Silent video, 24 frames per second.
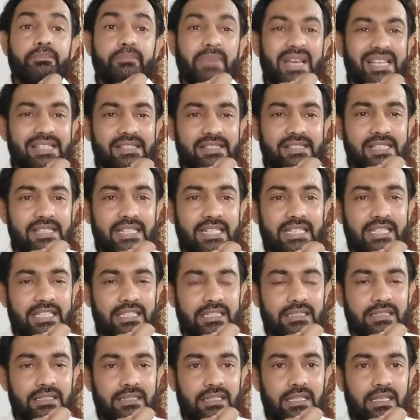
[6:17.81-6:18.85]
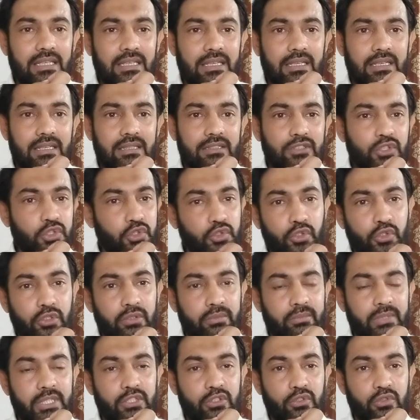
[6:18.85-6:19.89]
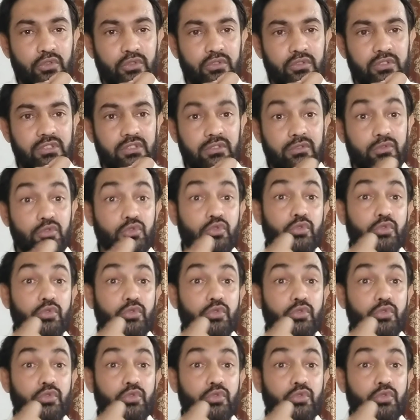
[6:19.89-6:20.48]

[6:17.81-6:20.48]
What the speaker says: penicillin should be used